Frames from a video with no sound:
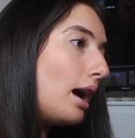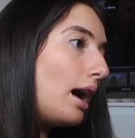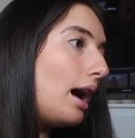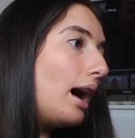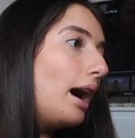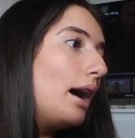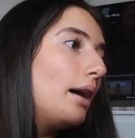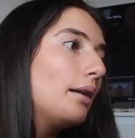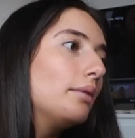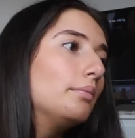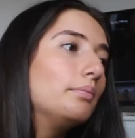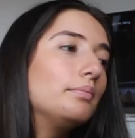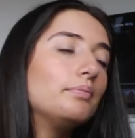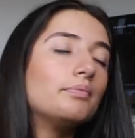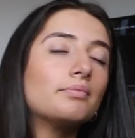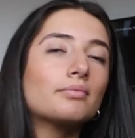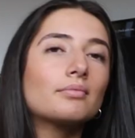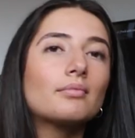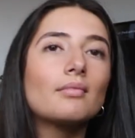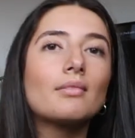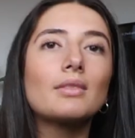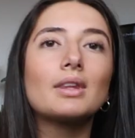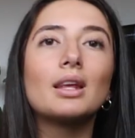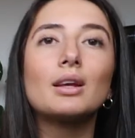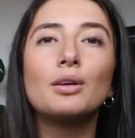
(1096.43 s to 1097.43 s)

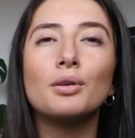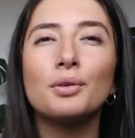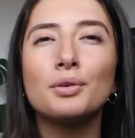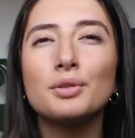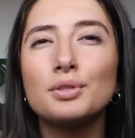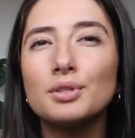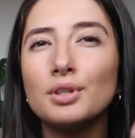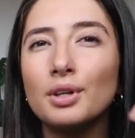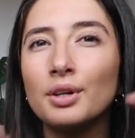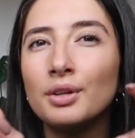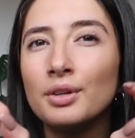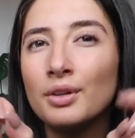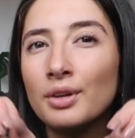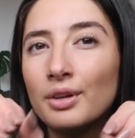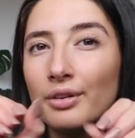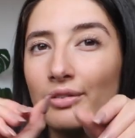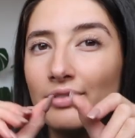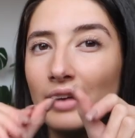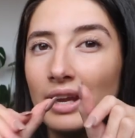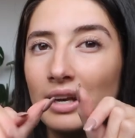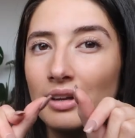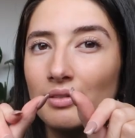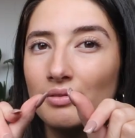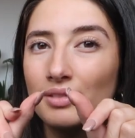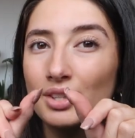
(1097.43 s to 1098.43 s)
Also, not a
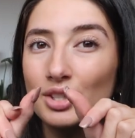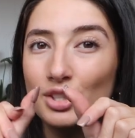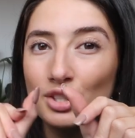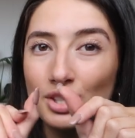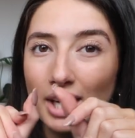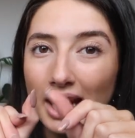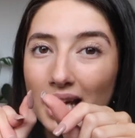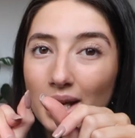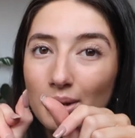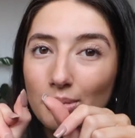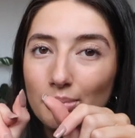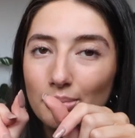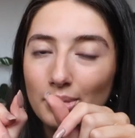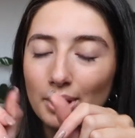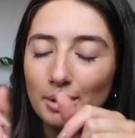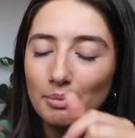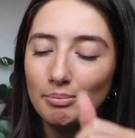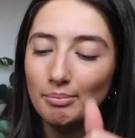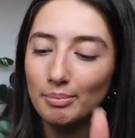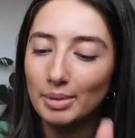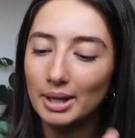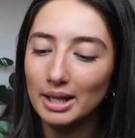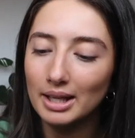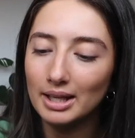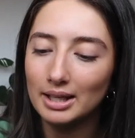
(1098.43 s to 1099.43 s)
fan of the shape,
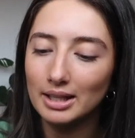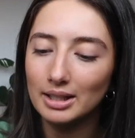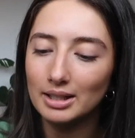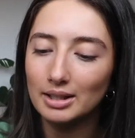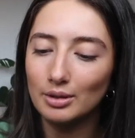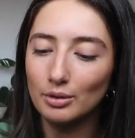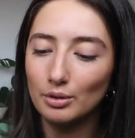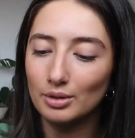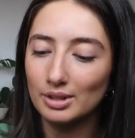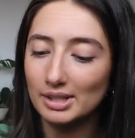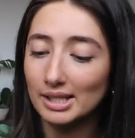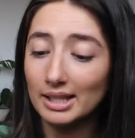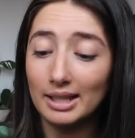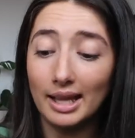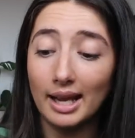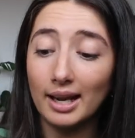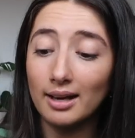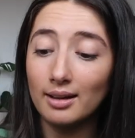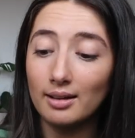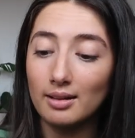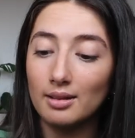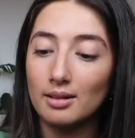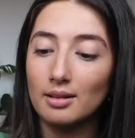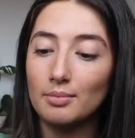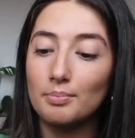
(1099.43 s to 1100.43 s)
but or the
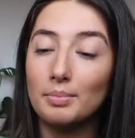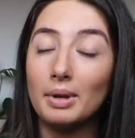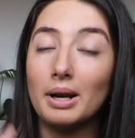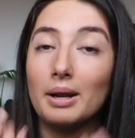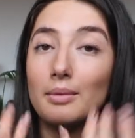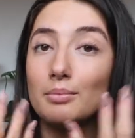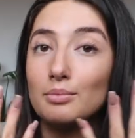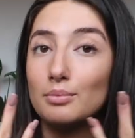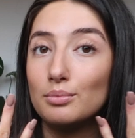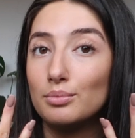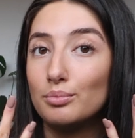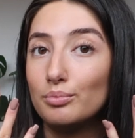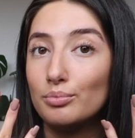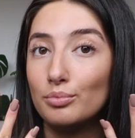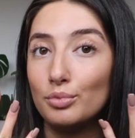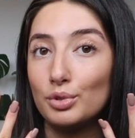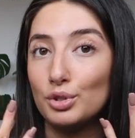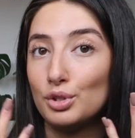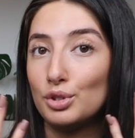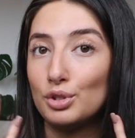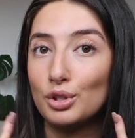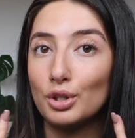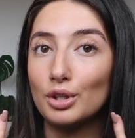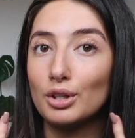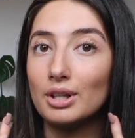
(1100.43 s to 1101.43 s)
length, but I
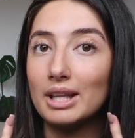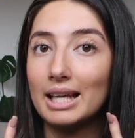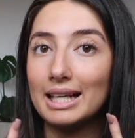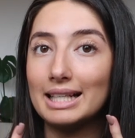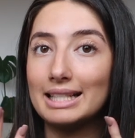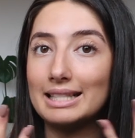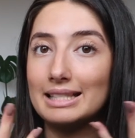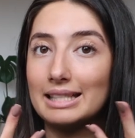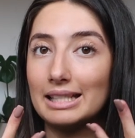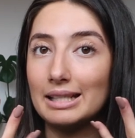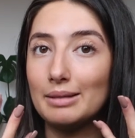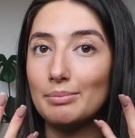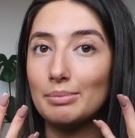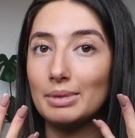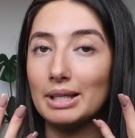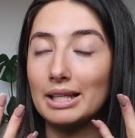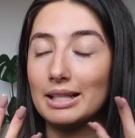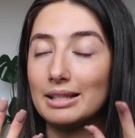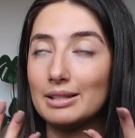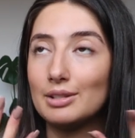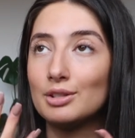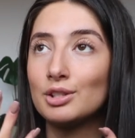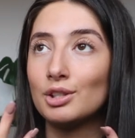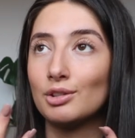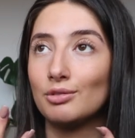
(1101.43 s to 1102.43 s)
was too like deep
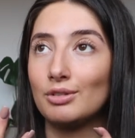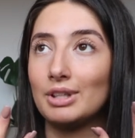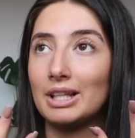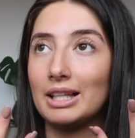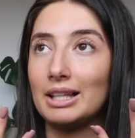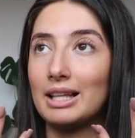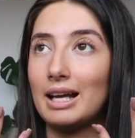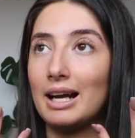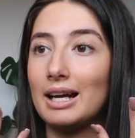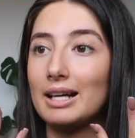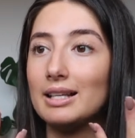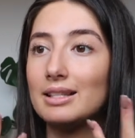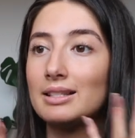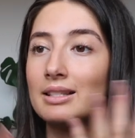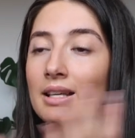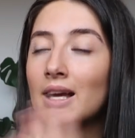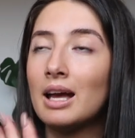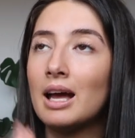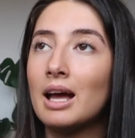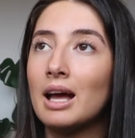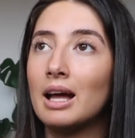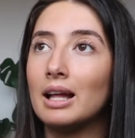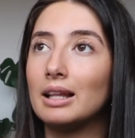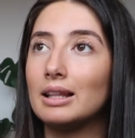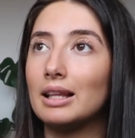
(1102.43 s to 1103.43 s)
in to realize,
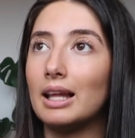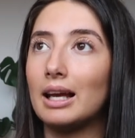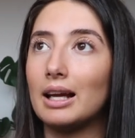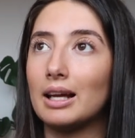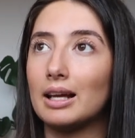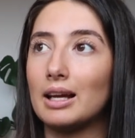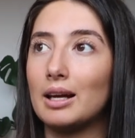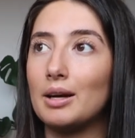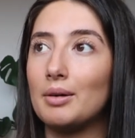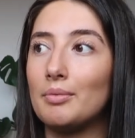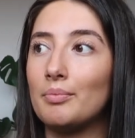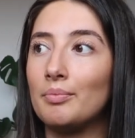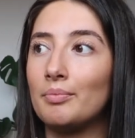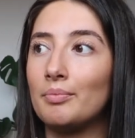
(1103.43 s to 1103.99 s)
like